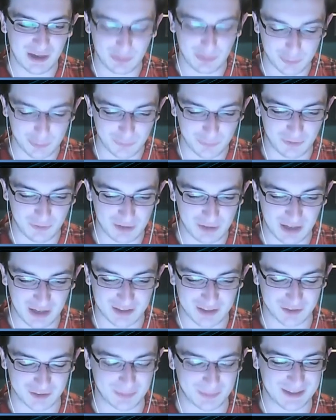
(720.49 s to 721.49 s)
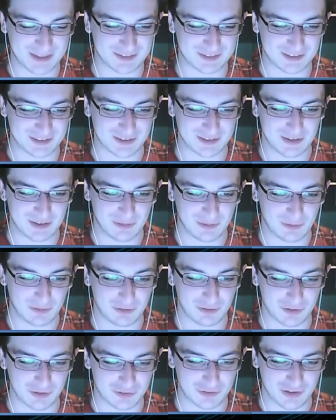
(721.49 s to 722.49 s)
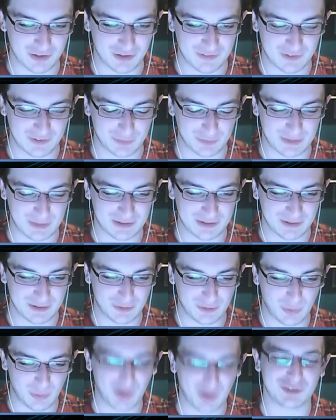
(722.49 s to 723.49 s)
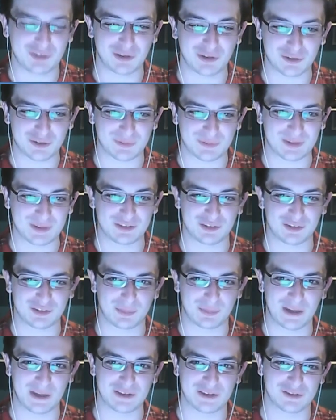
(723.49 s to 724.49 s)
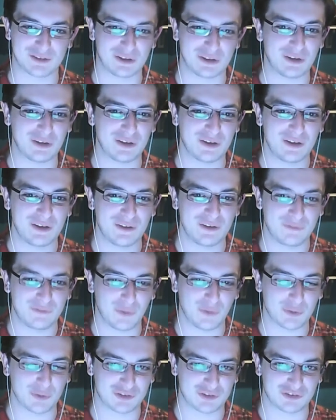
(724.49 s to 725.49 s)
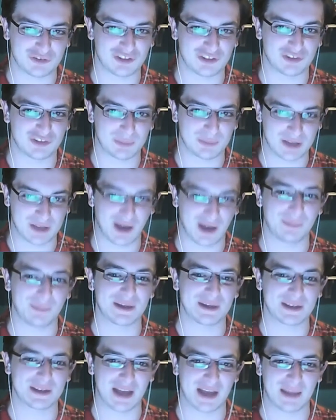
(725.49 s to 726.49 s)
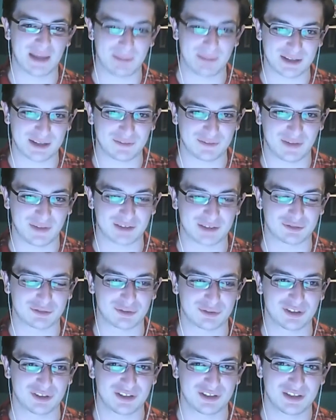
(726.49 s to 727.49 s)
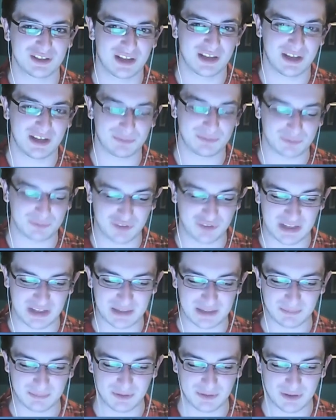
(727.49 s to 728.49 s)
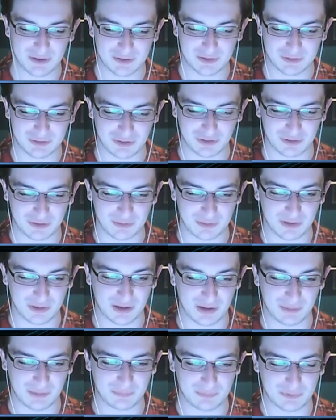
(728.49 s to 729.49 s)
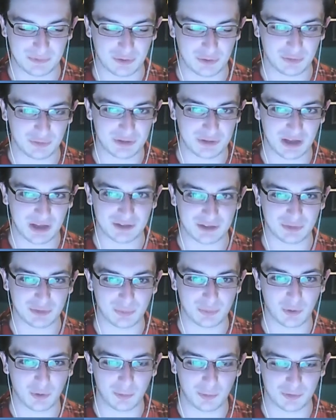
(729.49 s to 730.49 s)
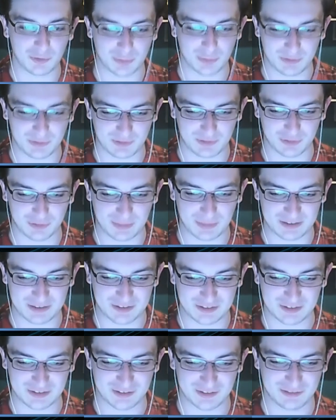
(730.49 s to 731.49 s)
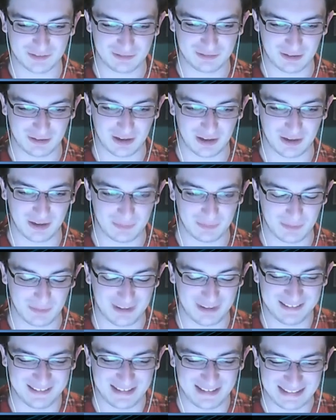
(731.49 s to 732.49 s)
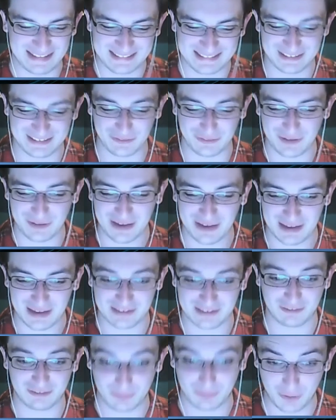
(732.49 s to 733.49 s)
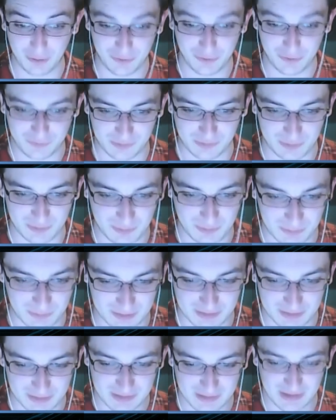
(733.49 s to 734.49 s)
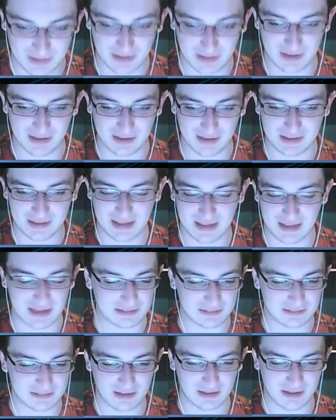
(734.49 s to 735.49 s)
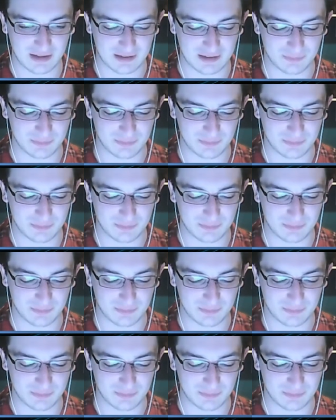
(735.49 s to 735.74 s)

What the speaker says: It was all very unexpected. Whereas there's been quite a lot of anticipation for Techeetah becoming a manufacturer team. So you almost would have expected a little more from them. But again.